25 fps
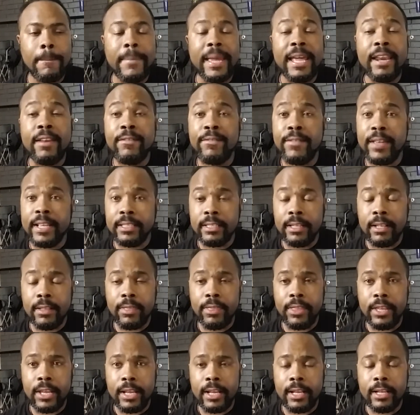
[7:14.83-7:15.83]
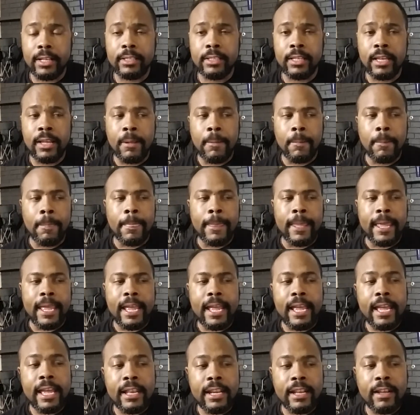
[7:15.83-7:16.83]
manifesting things.
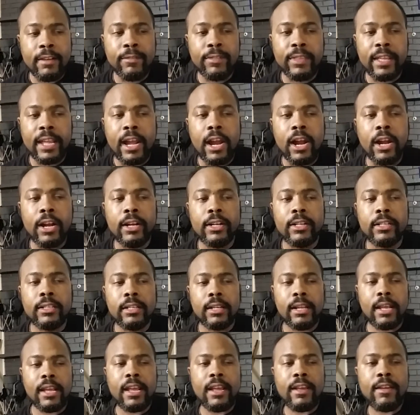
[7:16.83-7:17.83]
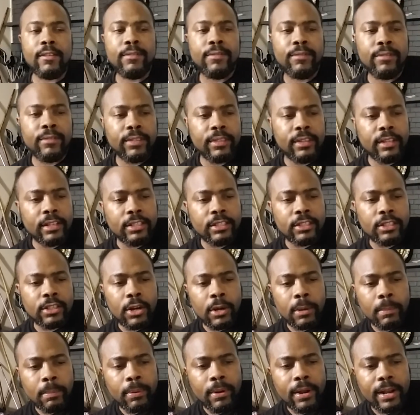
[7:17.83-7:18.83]
And if the
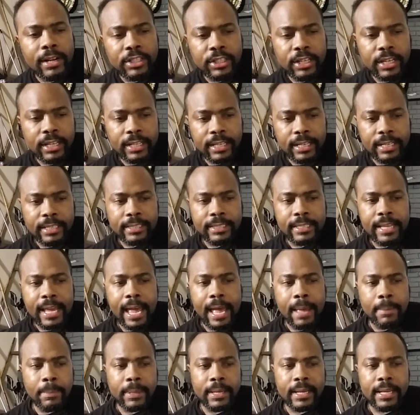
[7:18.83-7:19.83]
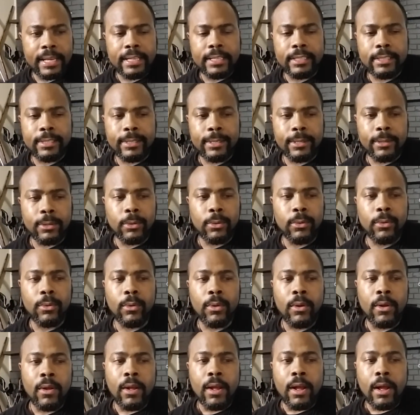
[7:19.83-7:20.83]
CERN project is tapping
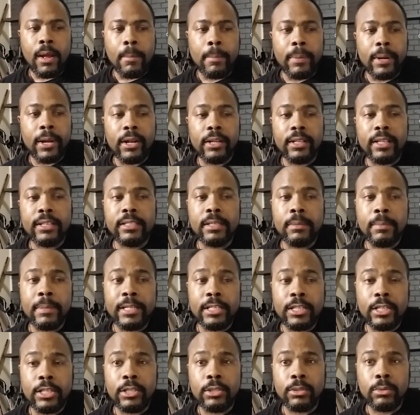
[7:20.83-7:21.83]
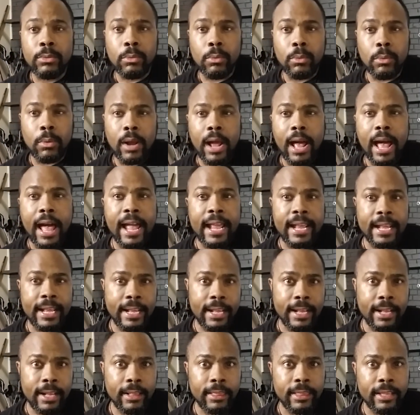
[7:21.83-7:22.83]
into parallel dimensions,
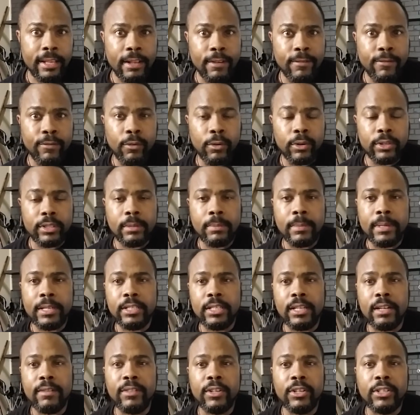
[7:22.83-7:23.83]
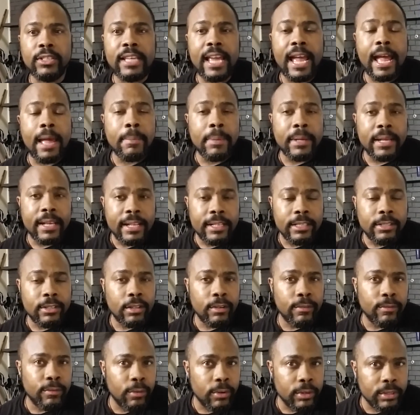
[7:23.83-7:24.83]
i.e. the fourth dimension, if they're tapping
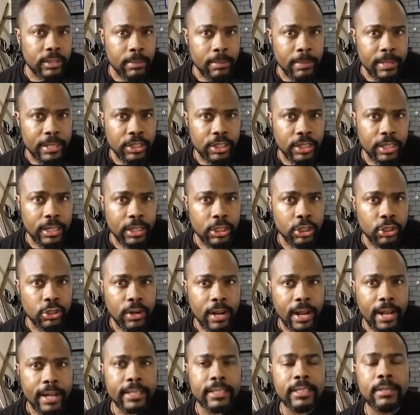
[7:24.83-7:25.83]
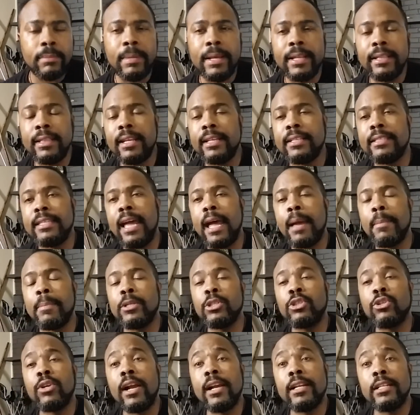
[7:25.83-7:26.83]
into the fourth dimension and trying to make things
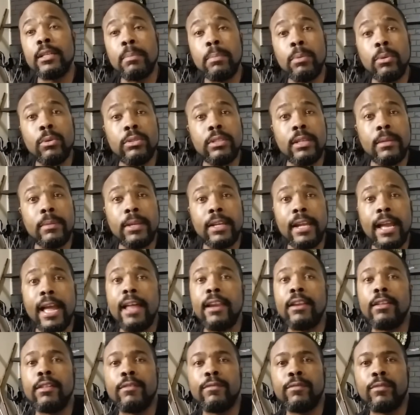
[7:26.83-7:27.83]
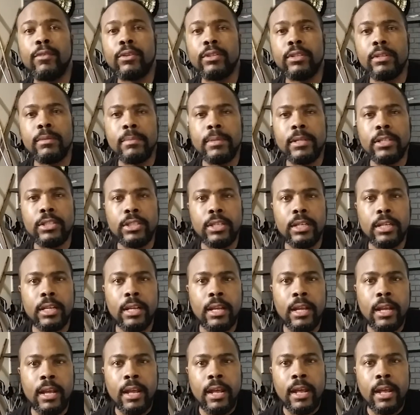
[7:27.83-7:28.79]
happen, trying to pull something out of the fourth dimension,